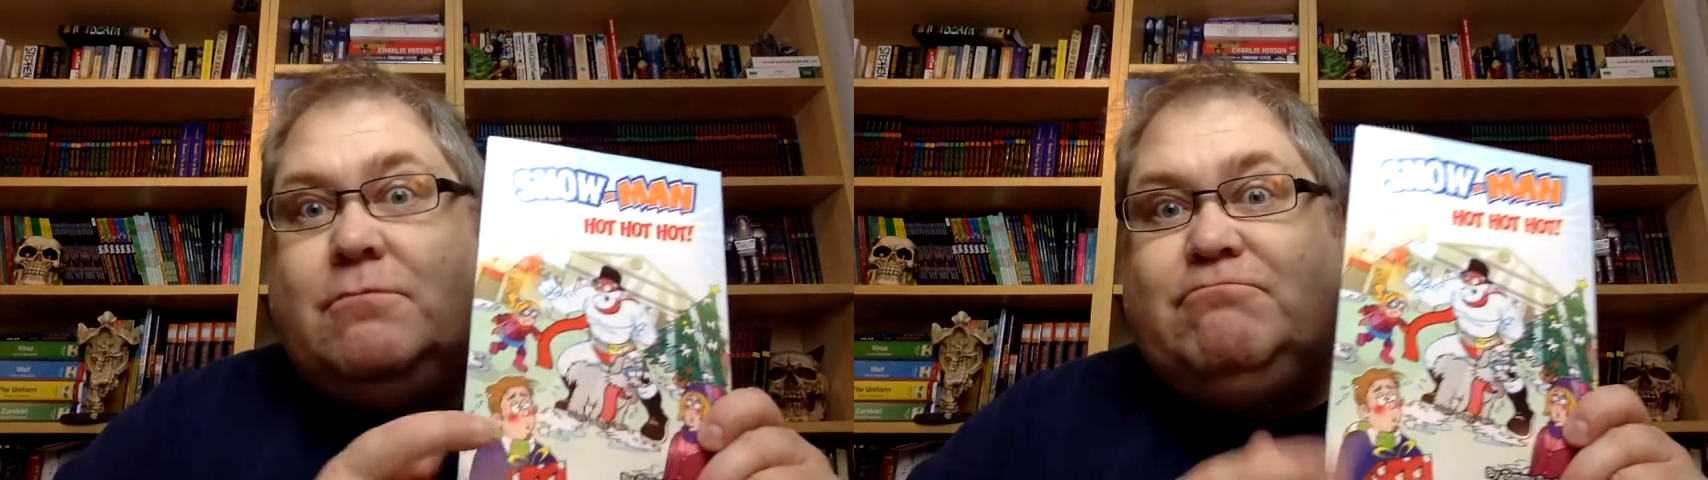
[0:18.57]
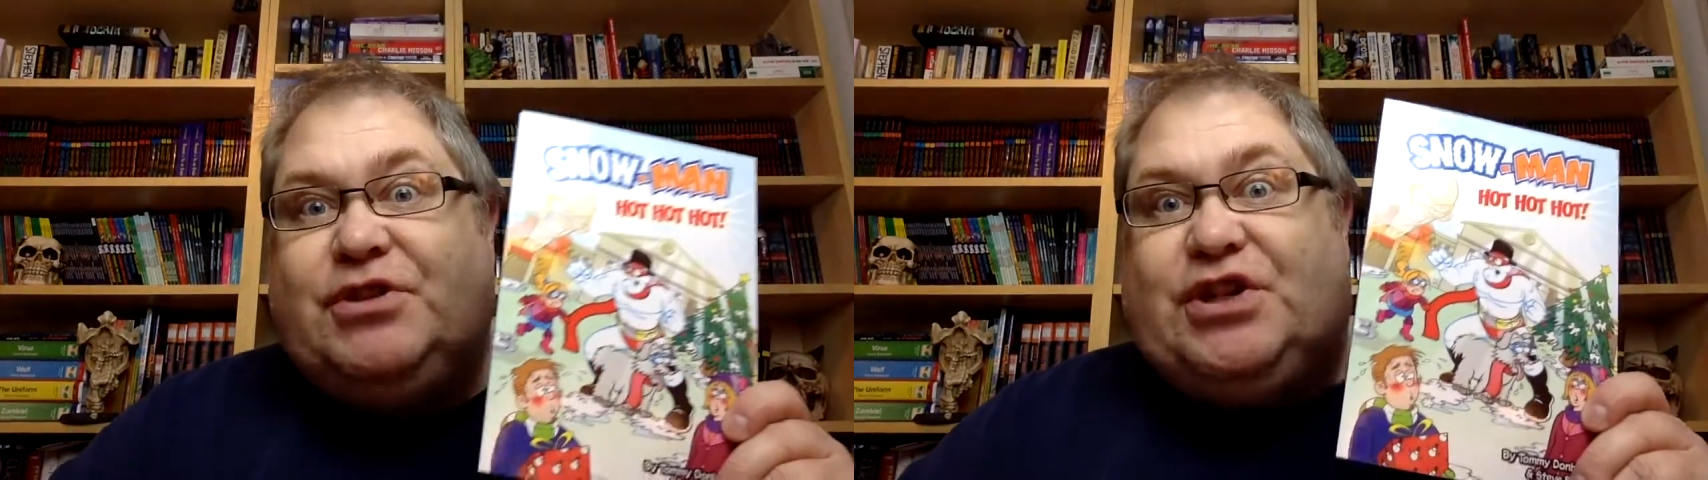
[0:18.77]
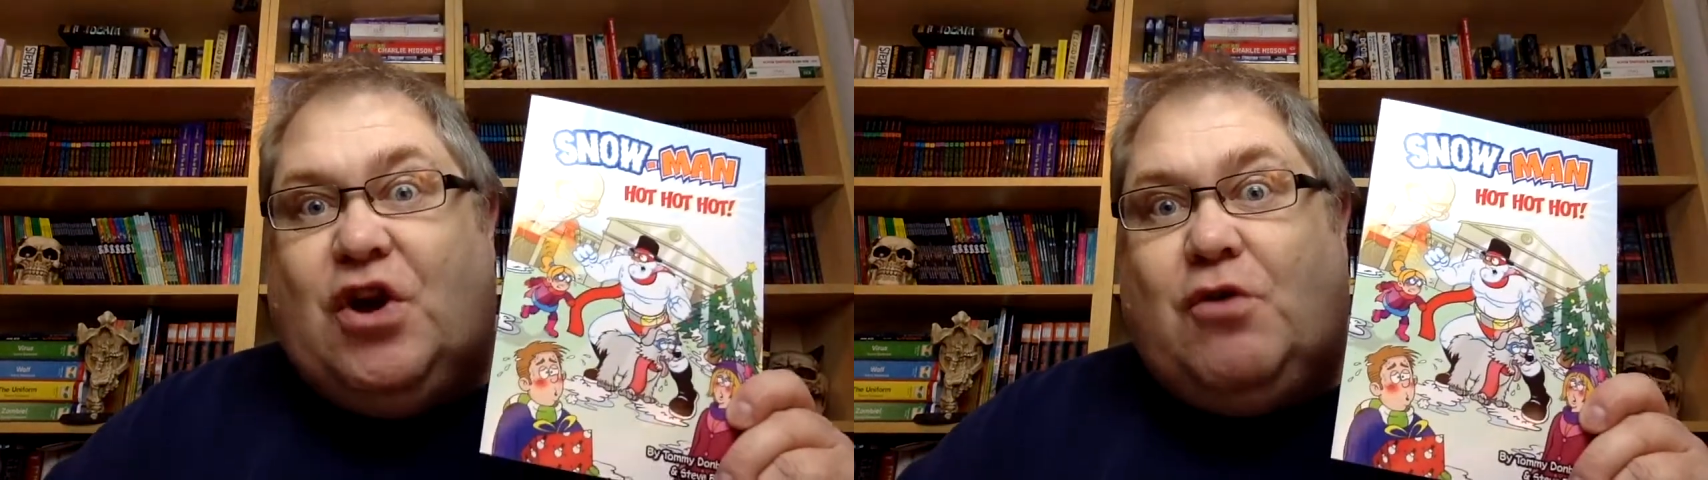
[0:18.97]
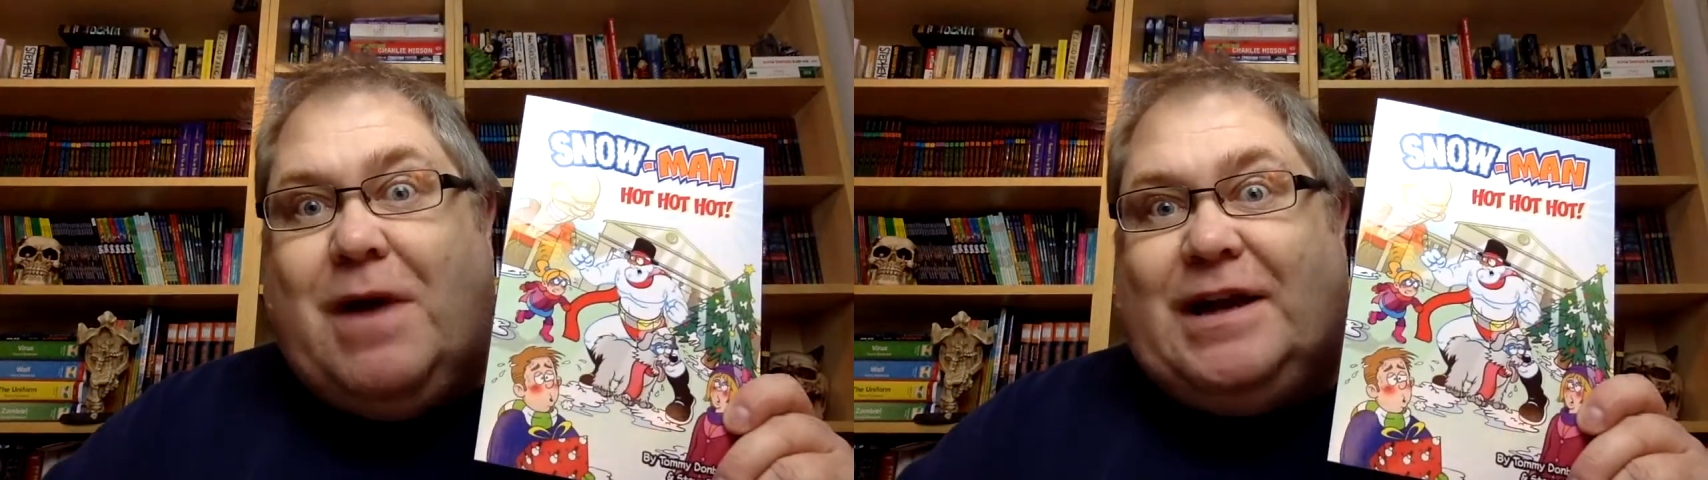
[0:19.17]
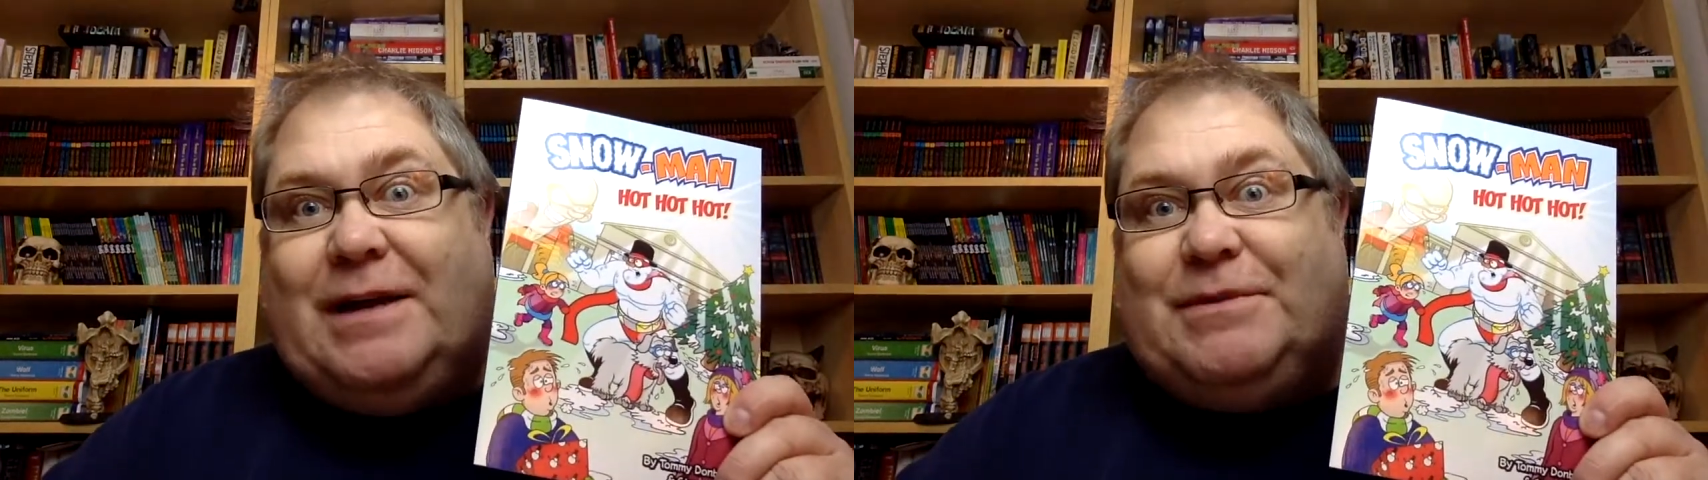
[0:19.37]

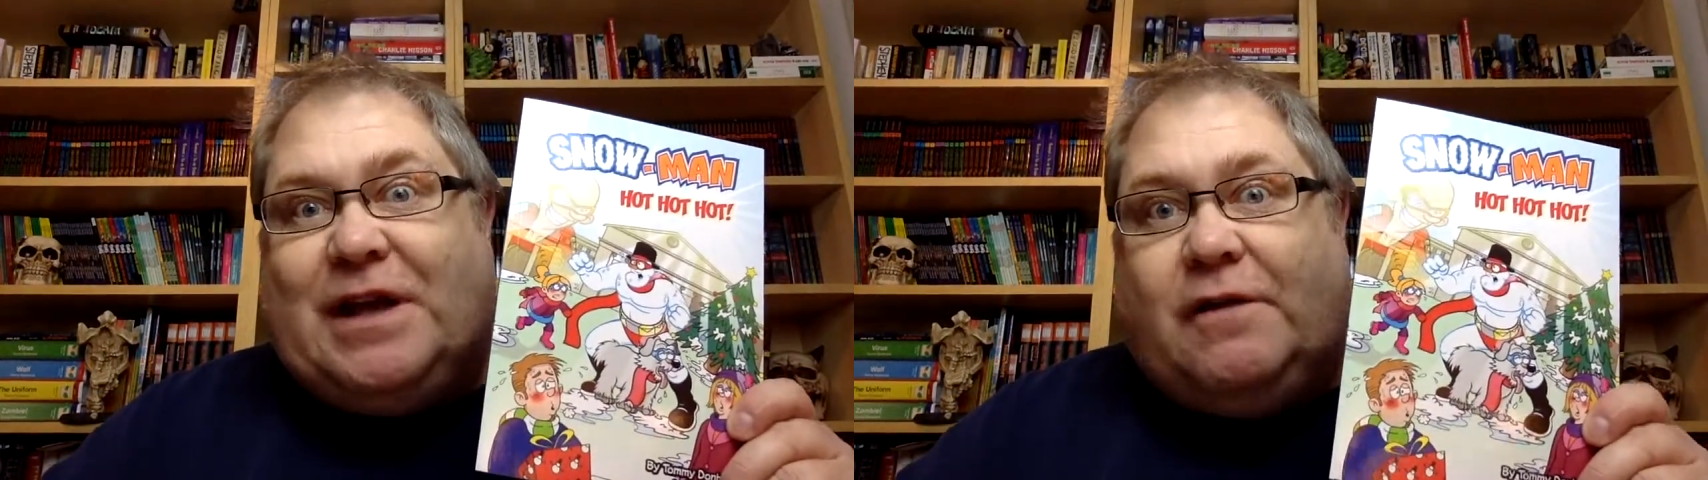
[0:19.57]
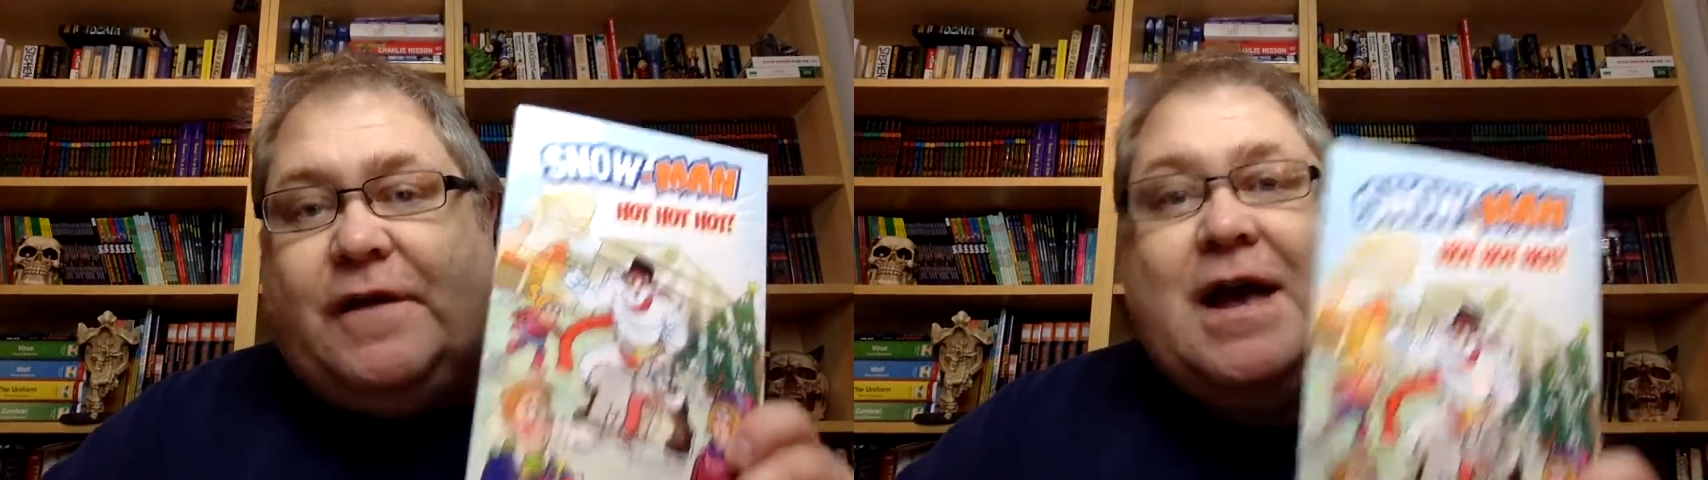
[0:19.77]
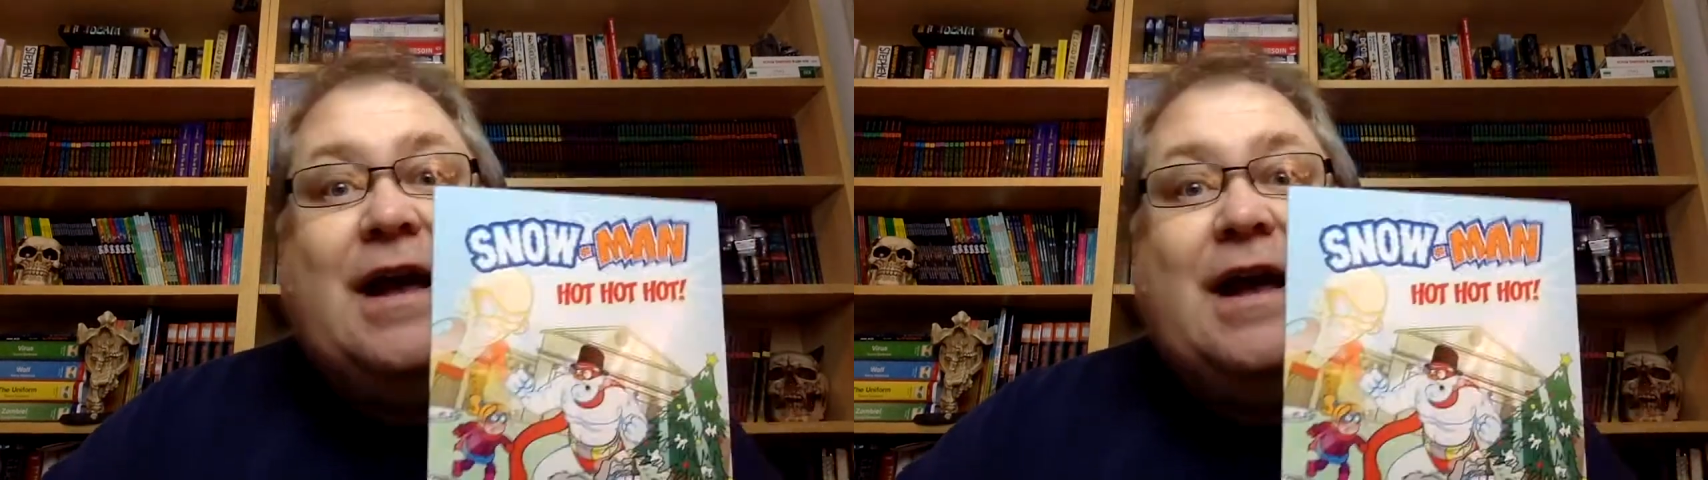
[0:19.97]
Snowman himself.